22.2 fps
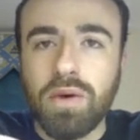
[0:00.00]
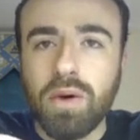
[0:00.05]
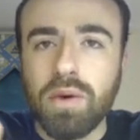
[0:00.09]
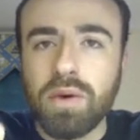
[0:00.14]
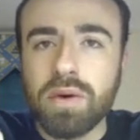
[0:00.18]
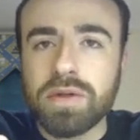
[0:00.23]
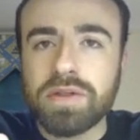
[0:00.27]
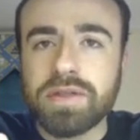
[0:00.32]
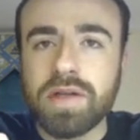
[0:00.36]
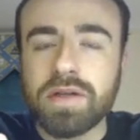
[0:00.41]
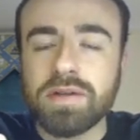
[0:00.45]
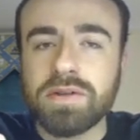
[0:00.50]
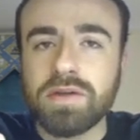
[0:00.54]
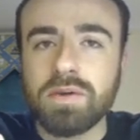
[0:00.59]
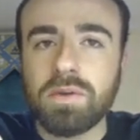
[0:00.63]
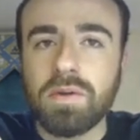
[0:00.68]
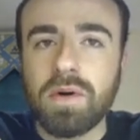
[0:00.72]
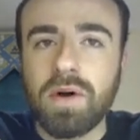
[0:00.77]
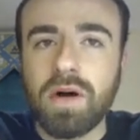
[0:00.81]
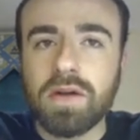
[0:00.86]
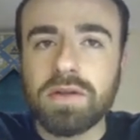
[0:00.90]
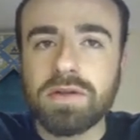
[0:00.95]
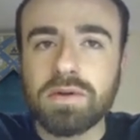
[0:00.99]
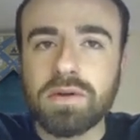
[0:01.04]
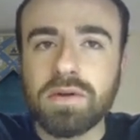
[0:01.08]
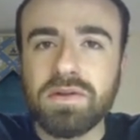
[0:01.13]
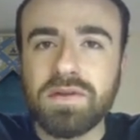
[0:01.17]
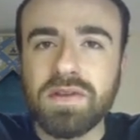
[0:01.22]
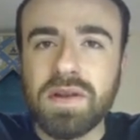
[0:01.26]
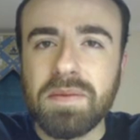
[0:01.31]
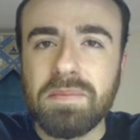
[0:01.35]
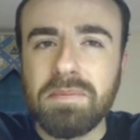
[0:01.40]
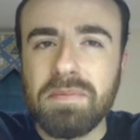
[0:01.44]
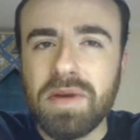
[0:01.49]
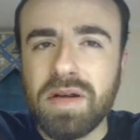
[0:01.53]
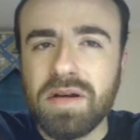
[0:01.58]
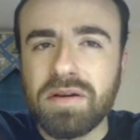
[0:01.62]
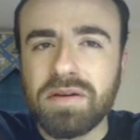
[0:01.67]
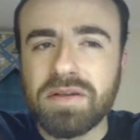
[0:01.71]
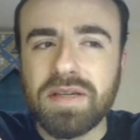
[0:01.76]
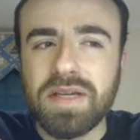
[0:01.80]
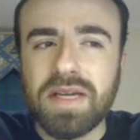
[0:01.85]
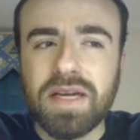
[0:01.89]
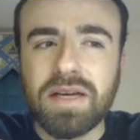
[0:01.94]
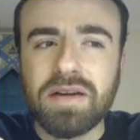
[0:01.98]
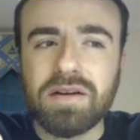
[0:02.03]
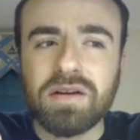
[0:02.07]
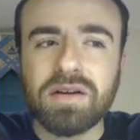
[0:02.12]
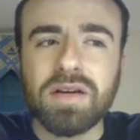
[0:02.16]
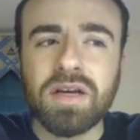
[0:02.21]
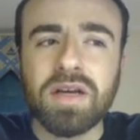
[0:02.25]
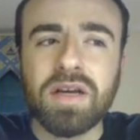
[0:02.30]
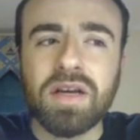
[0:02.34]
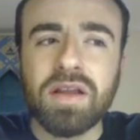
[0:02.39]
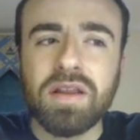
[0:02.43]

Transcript: horizontal wall, sort of in the middle near